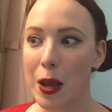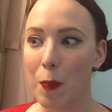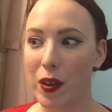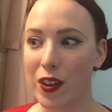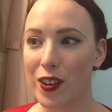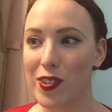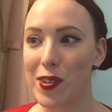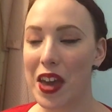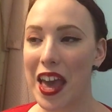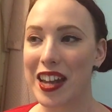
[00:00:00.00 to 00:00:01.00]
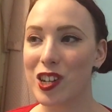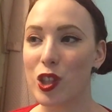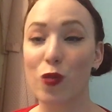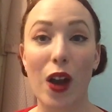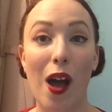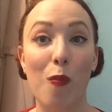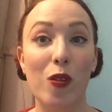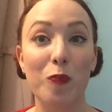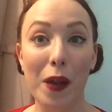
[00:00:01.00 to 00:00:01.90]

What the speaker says: because you get into the realm of